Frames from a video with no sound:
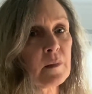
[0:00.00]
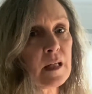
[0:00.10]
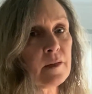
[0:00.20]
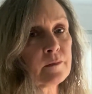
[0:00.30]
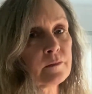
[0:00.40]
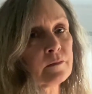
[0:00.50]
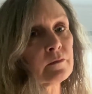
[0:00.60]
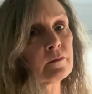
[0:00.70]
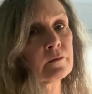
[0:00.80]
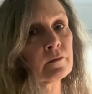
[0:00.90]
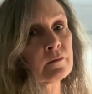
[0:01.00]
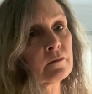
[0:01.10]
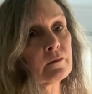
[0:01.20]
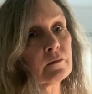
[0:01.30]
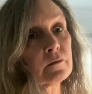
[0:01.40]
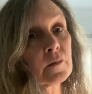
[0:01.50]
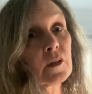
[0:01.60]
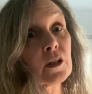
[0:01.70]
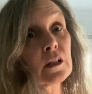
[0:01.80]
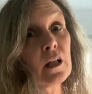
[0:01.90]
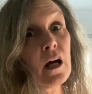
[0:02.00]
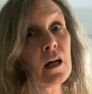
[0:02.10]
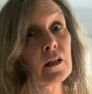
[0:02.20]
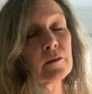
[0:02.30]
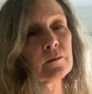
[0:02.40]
me. Good luck.